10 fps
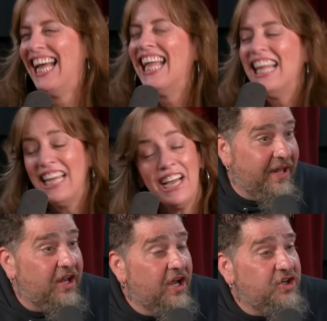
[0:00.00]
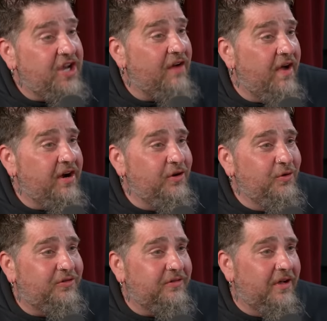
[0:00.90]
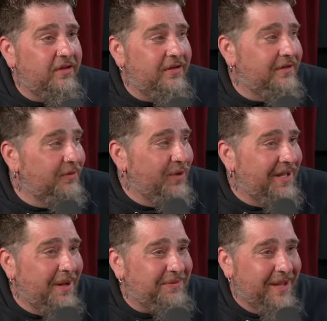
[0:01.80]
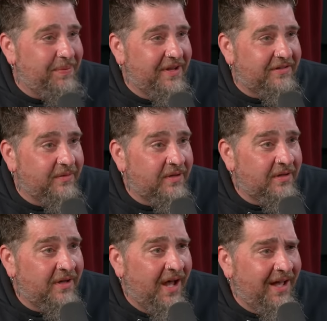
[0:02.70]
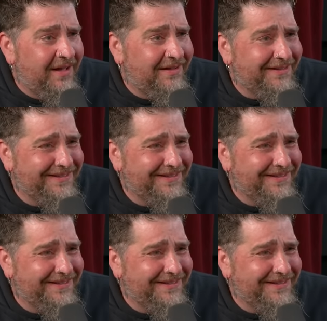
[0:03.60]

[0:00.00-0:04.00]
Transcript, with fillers: If they yeah, were like, you're right. Jay, write a news uh, weekend update piece. Huh?